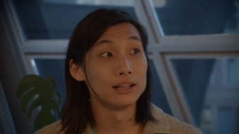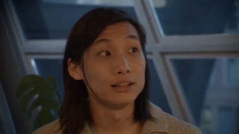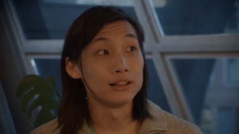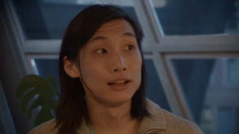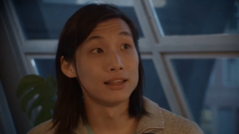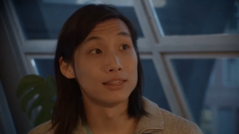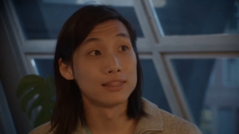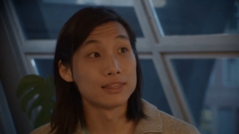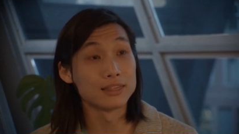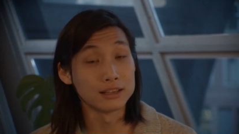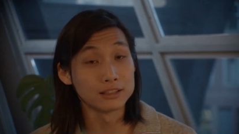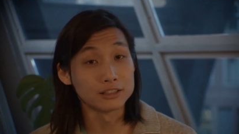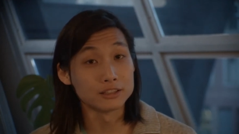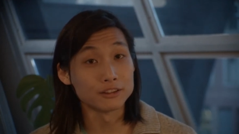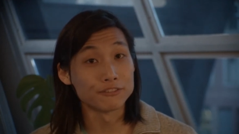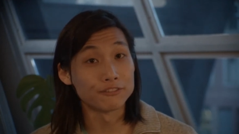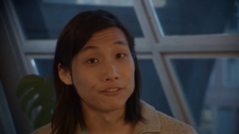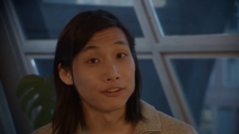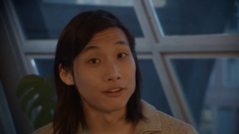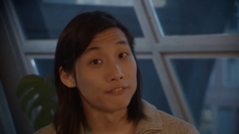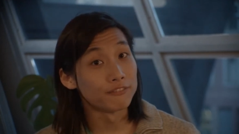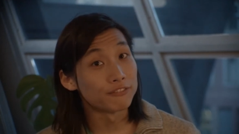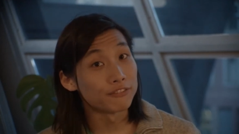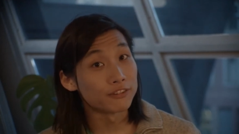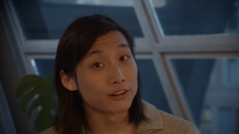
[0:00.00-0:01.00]
I think the
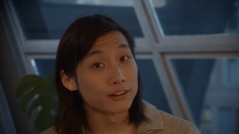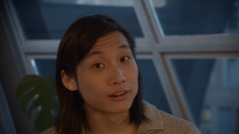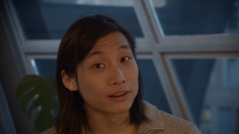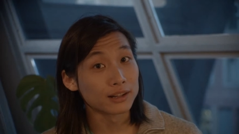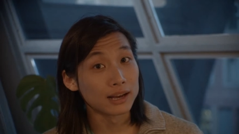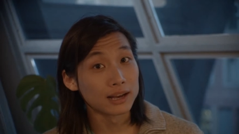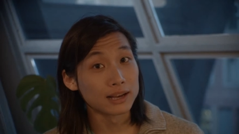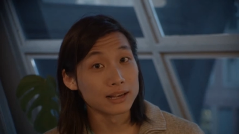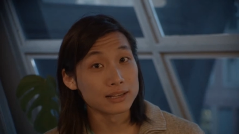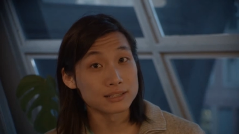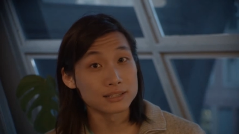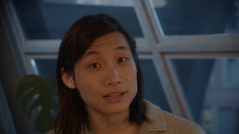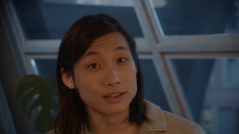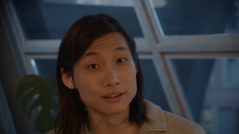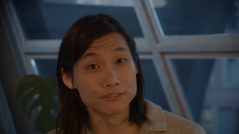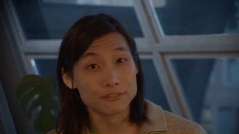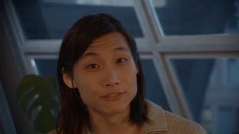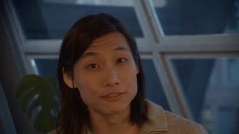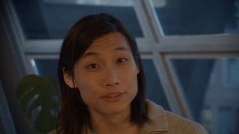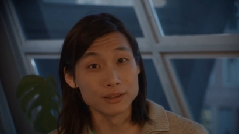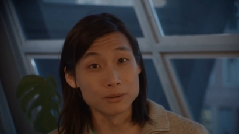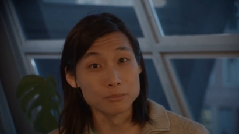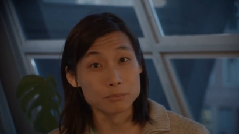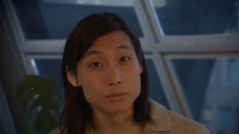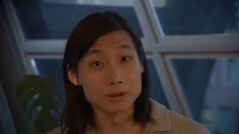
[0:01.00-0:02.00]
Funfair guys
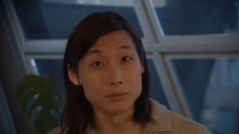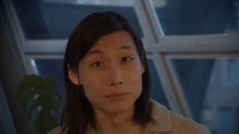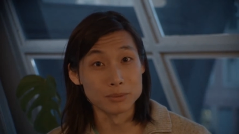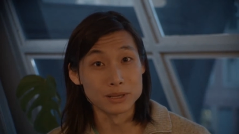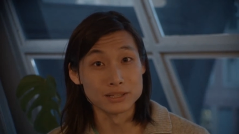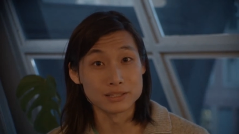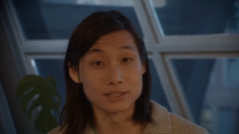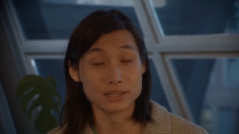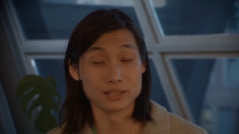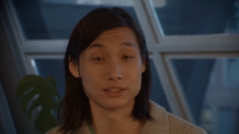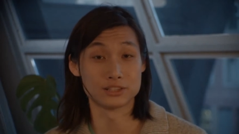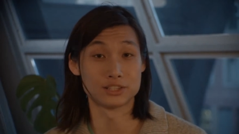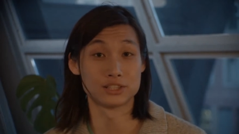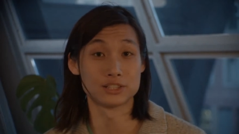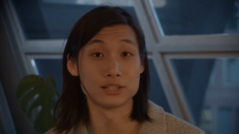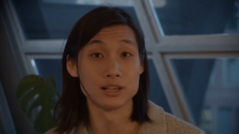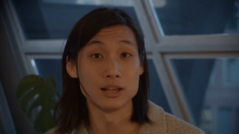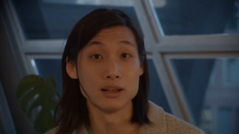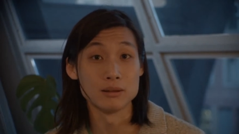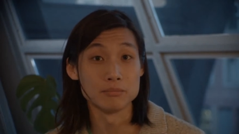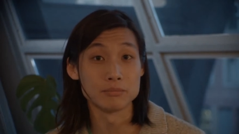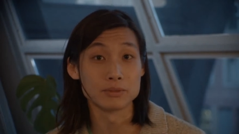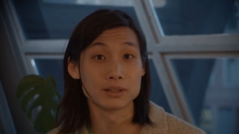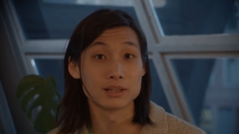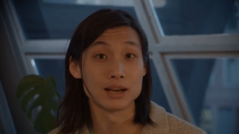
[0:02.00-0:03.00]
have implemented
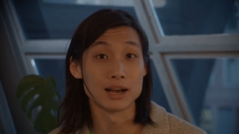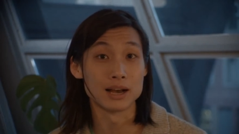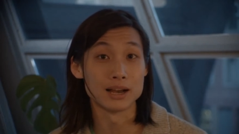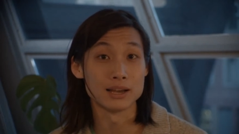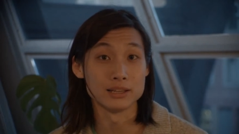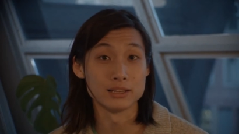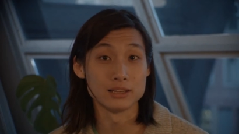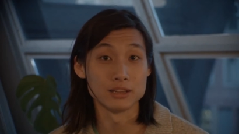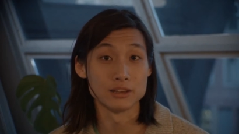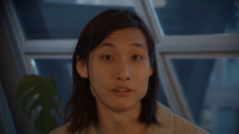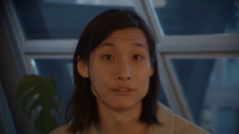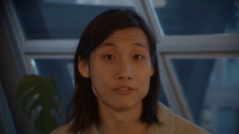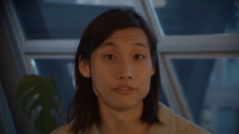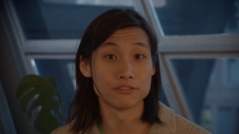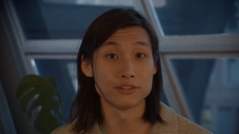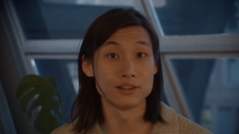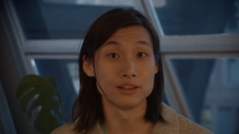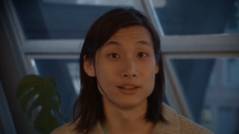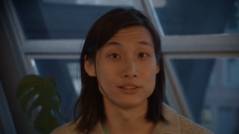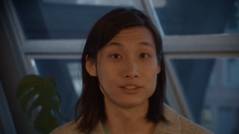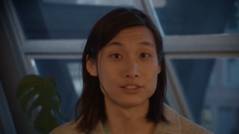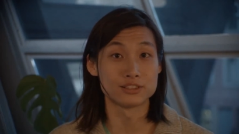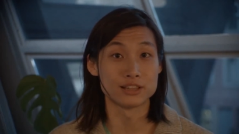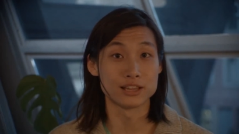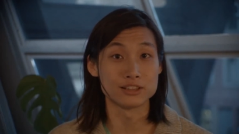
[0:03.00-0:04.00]
some kind of
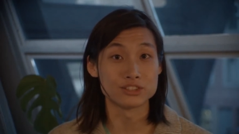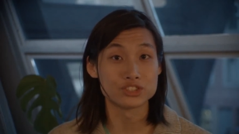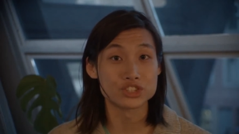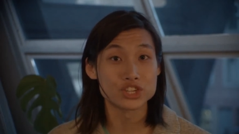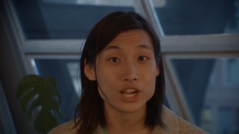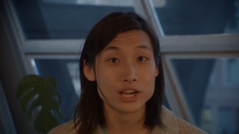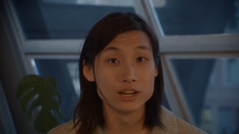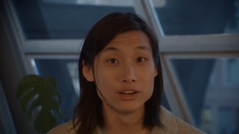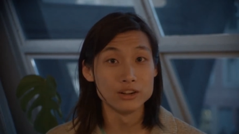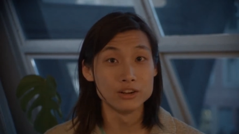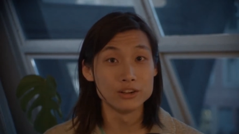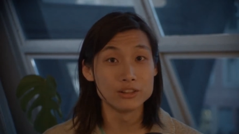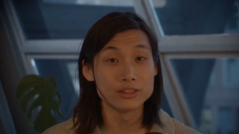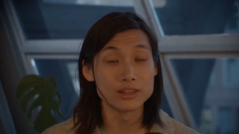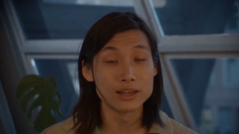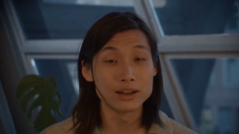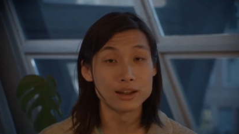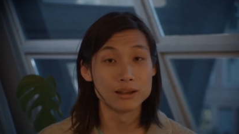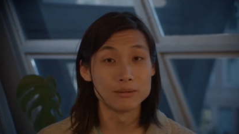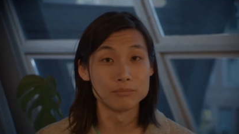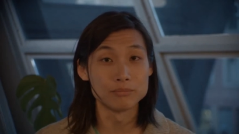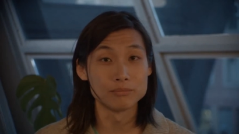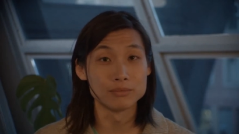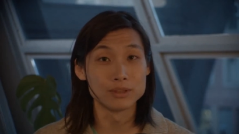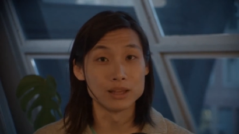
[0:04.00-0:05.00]
a state channel that
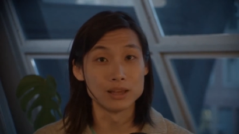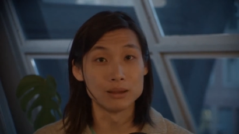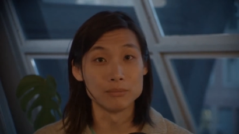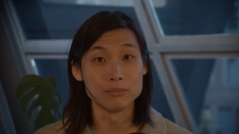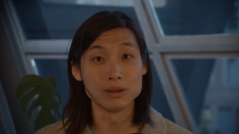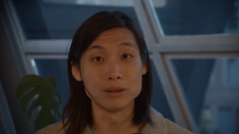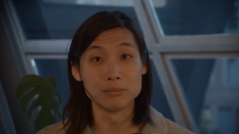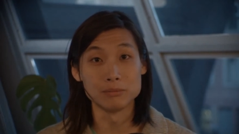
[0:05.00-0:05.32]
I'm I'm,